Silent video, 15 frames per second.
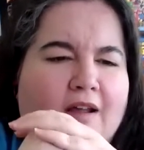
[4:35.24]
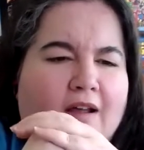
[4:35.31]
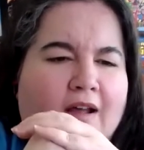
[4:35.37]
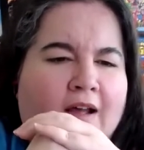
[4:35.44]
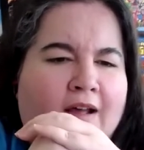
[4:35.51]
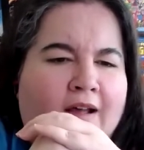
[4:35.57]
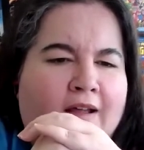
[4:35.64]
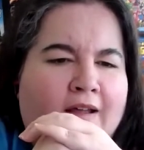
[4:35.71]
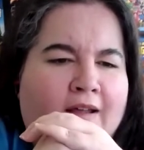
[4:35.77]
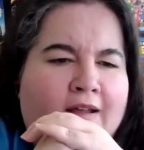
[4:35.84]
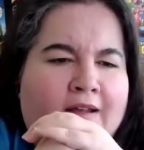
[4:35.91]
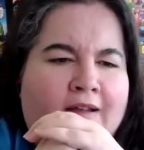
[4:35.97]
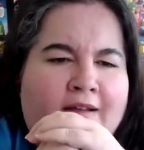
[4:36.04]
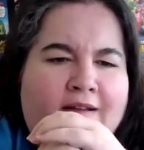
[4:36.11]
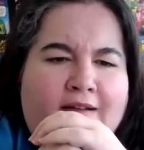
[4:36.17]

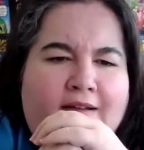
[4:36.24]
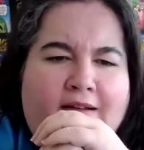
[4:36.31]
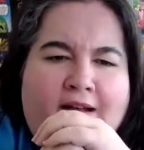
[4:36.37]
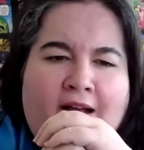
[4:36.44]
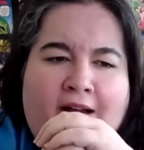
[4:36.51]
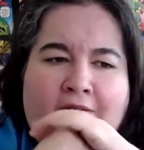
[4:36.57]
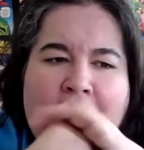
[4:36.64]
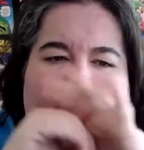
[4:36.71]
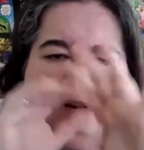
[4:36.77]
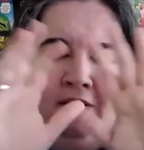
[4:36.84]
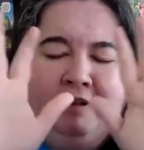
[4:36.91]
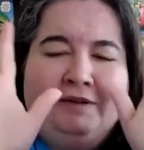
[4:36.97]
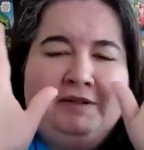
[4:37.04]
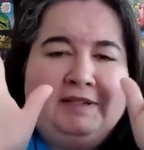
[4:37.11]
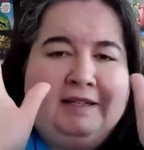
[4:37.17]
I don't know,
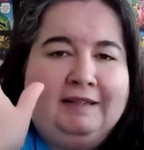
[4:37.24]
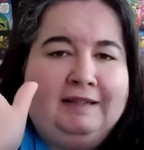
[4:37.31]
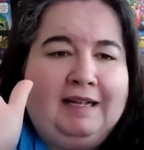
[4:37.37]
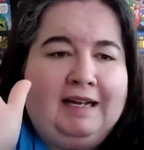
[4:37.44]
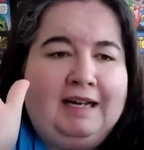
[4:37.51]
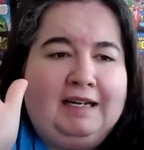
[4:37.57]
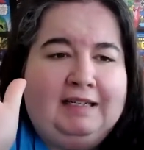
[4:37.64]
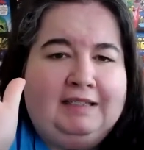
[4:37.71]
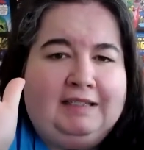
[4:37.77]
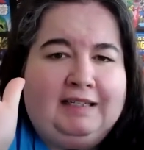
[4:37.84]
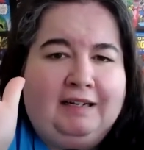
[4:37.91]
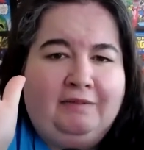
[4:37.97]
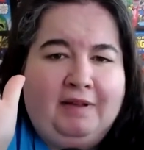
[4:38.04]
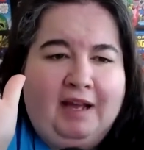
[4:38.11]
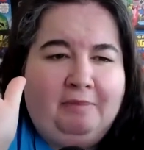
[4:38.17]
there was a lot of
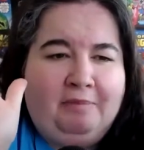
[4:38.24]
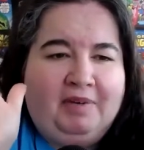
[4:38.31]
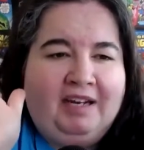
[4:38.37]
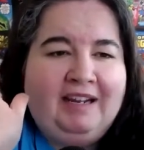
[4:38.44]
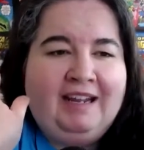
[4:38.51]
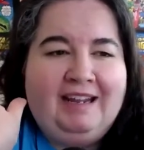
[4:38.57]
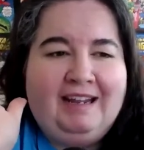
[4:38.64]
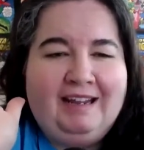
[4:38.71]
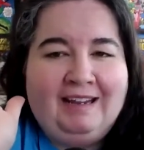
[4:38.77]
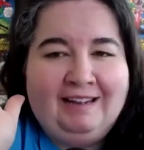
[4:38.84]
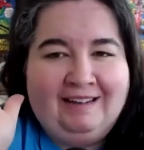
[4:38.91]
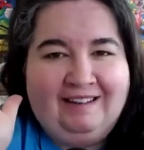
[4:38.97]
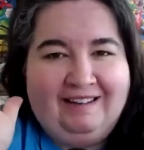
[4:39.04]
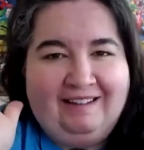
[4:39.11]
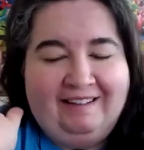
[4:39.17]
stuff happening.
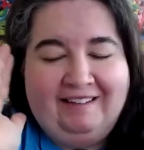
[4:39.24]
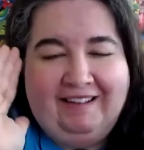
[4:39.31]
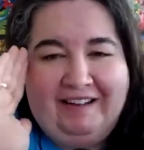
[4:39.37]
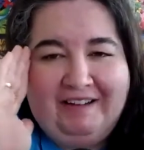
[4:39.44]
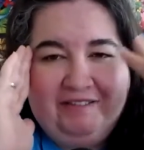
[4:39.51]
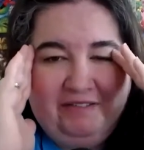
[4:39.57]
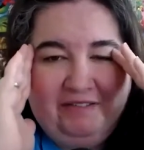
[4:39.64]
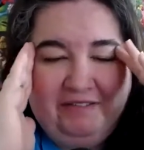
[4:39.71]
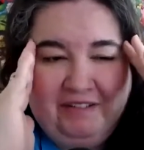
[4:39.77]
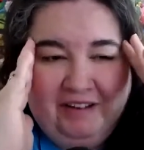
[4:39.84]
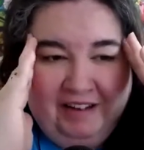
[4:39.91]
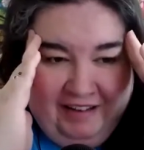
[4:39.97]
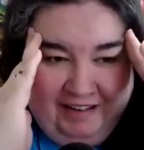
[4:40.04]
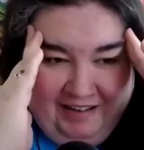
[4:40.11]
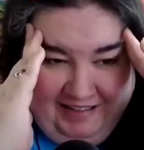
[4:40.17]
Like, what?